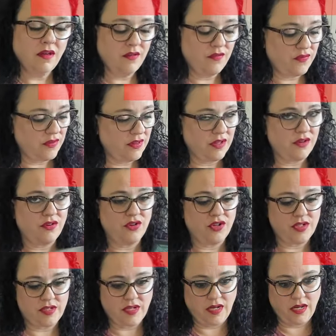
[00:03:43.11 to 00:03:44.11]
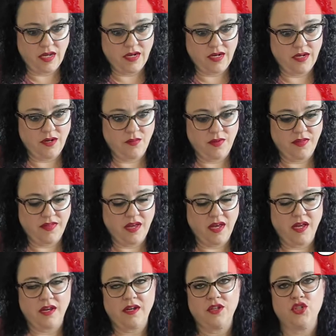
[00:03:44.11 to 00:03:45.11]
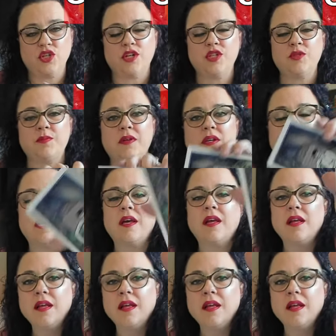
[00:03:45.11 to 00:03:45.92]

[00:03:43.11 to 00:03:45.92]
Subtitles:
I feel like you're just like, yeah, done with that. Judgment, yeah.